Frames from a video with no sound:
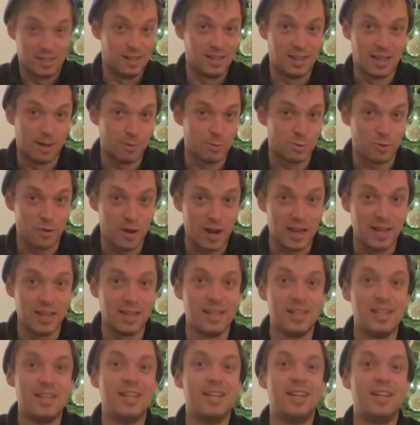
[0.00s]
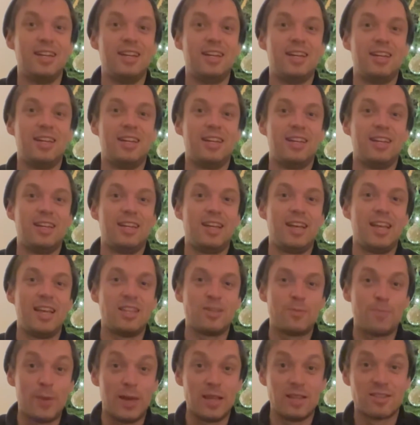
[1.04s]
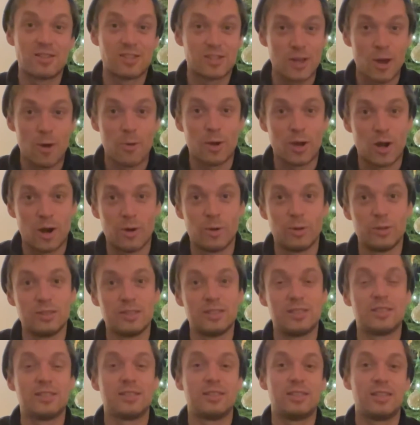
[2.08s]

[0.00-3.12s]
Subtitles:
I was right. It's been so cold,